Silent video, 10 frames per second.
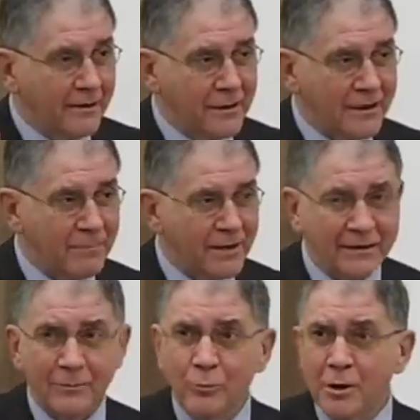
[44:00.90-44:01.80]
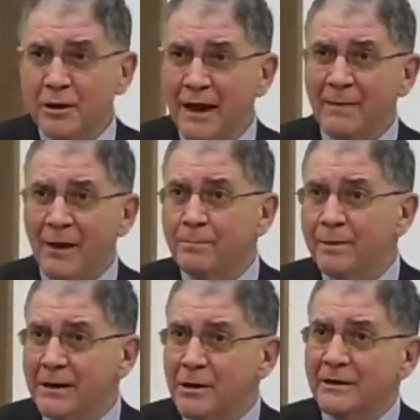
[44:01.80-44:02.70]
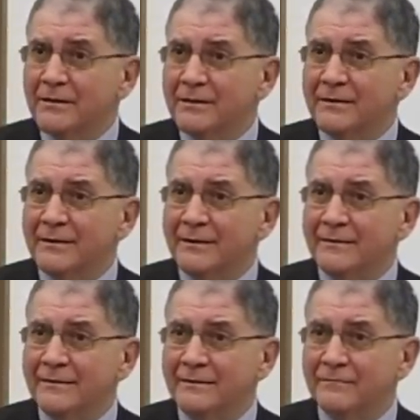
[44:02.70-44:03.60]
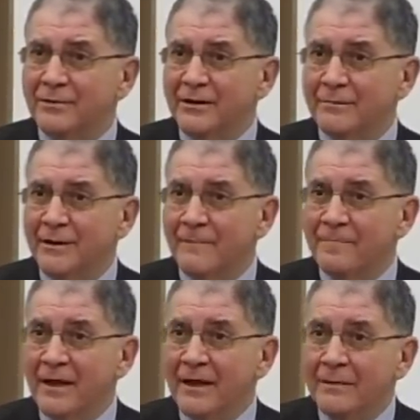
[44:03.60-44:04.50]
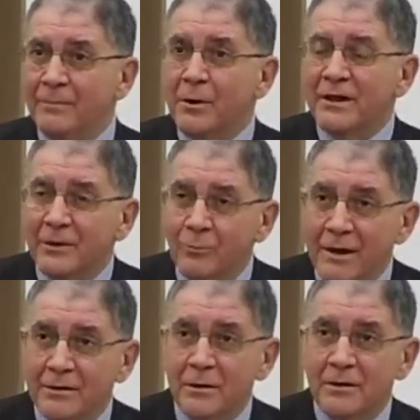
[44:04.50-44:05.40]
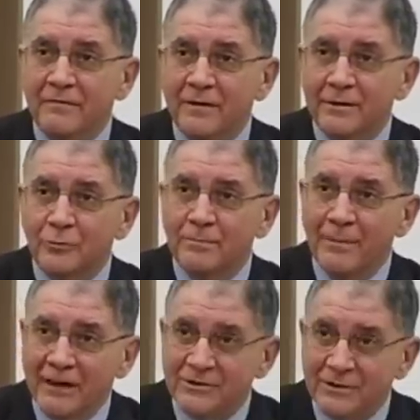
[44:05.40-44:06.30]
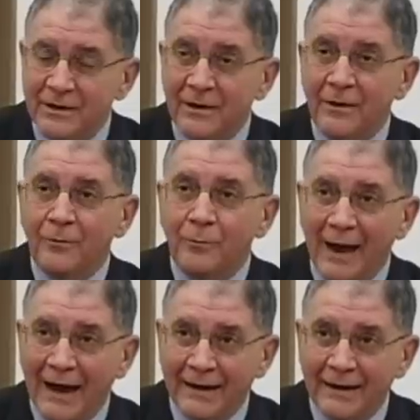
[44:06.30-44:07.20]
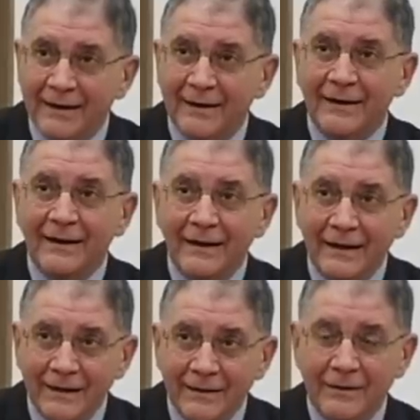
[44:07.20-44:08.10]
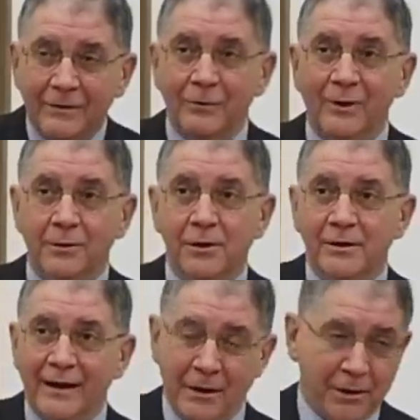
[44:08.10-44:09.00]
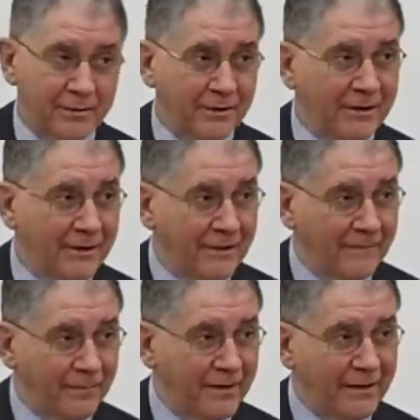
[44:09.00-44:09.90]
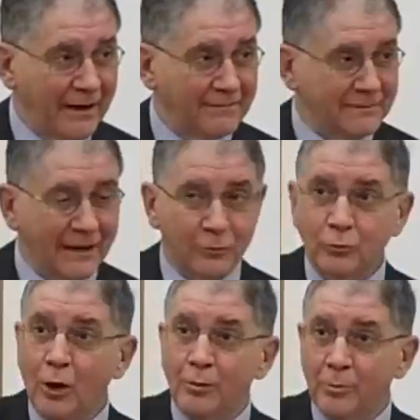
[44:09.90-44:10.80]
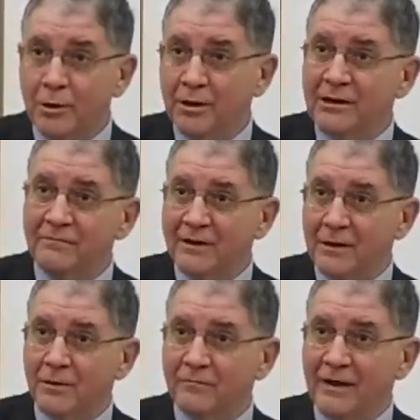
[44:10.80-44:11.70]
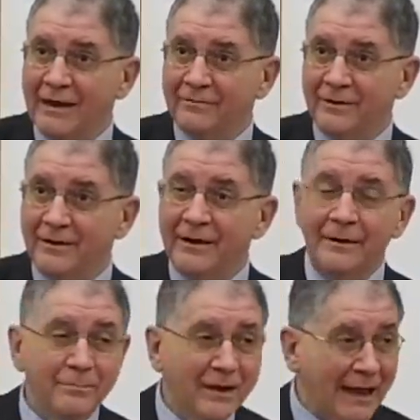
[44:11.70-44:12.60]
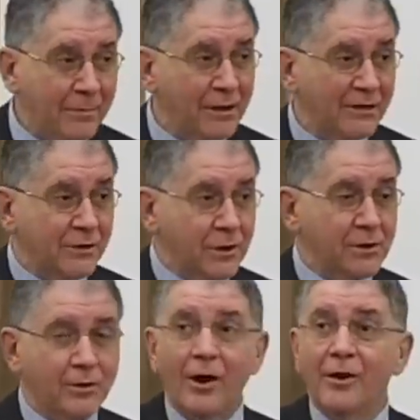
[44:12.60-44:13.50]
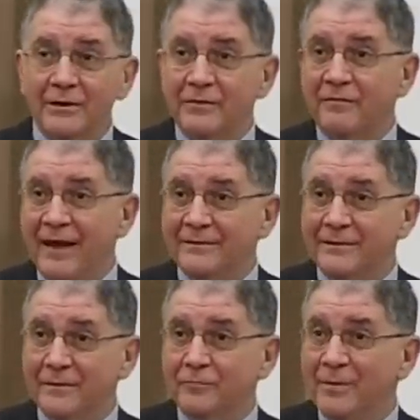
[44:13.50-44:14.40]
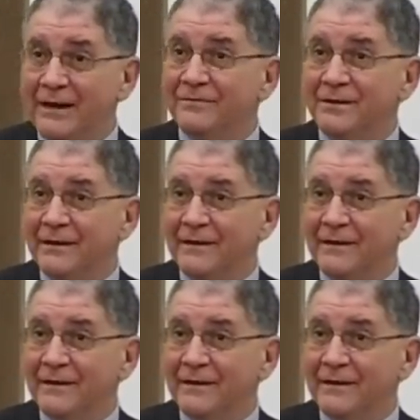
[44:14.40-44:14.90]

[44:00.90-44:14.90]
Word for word: something that was somehow present in von Hildebrand, because otherwise it is difficult to imagine why he, who had stressed the autonomous significance of love, becomes such a strong defender of humanae